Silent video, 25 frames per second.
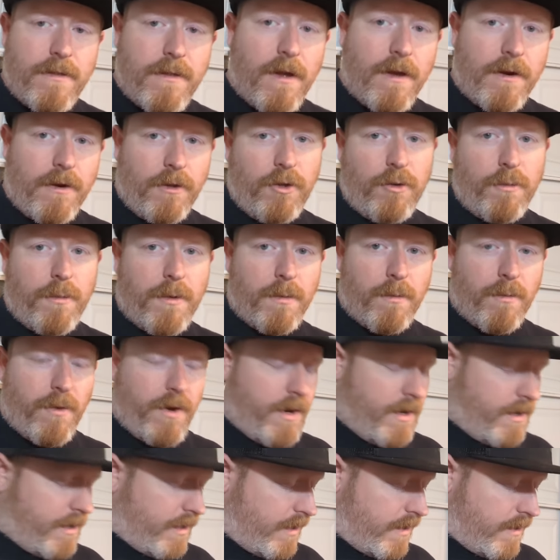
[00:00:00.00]
an aluminum
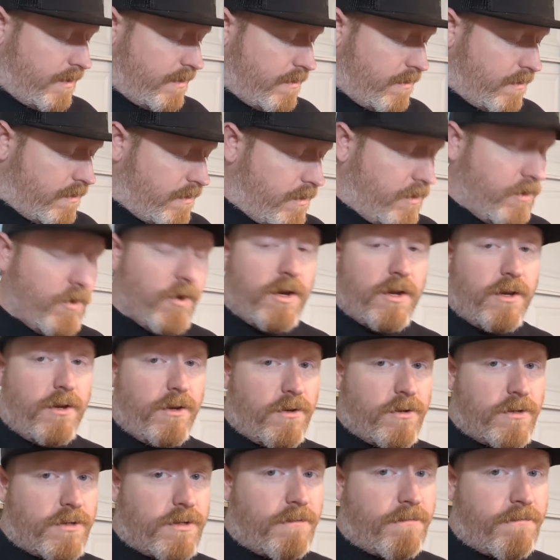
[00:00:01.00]
radiator. You can
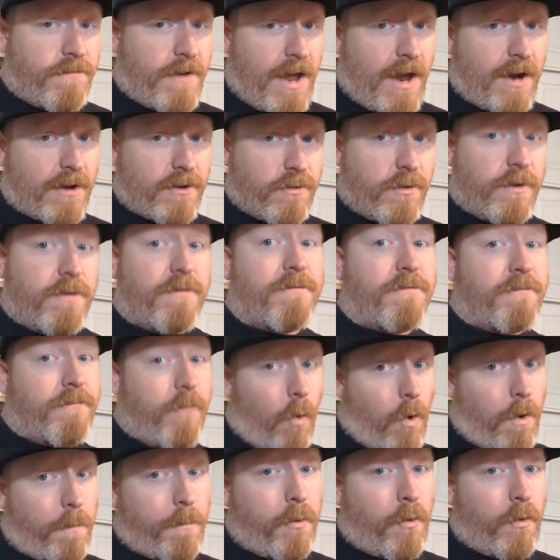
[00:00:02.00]
use the factory
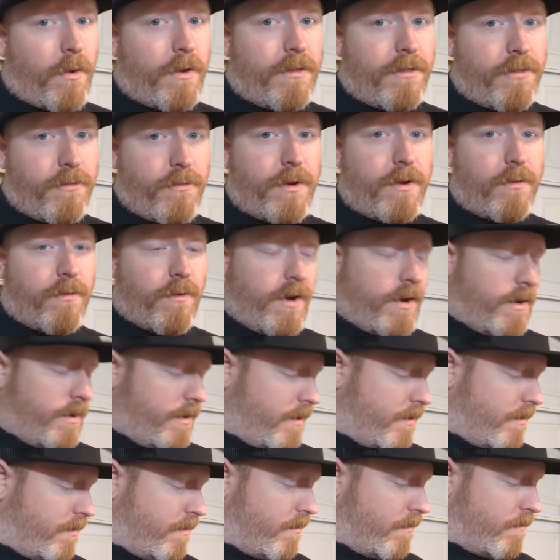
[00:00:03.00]
4.3
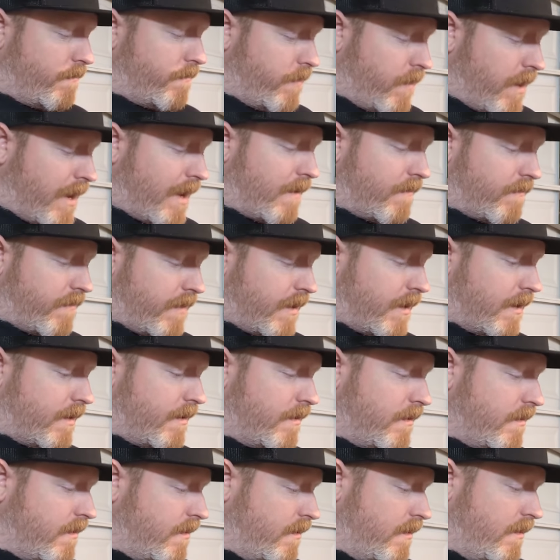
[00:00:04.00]
radiator if you have that.